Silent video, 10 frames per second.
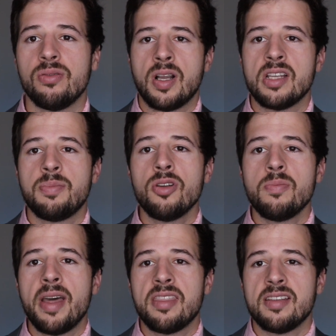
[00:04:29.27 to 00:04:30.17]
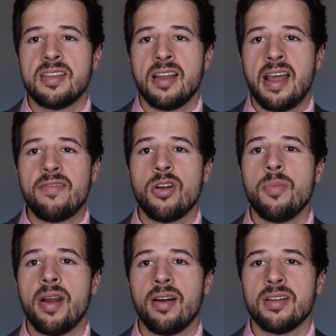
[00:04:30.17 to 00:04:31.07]
Because both methods have their
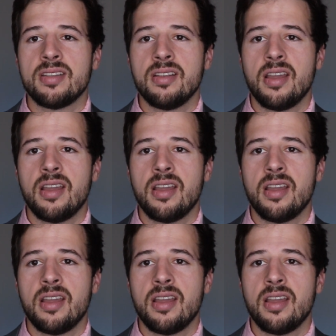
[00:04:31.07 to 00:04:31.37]
merit.